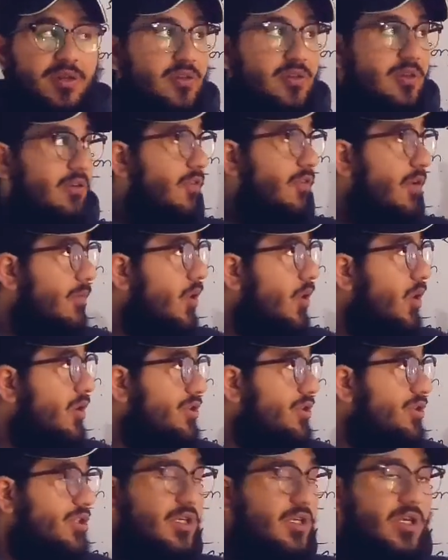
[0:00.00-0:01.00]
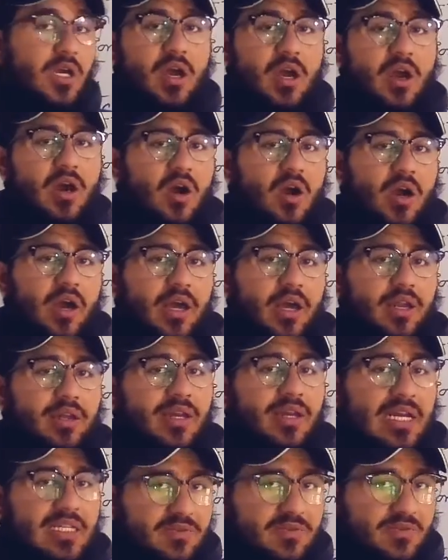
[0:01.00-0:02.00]
and pharmacology
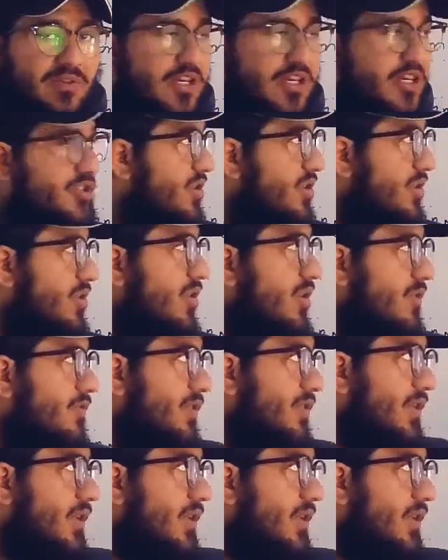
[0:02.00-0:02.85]
and classification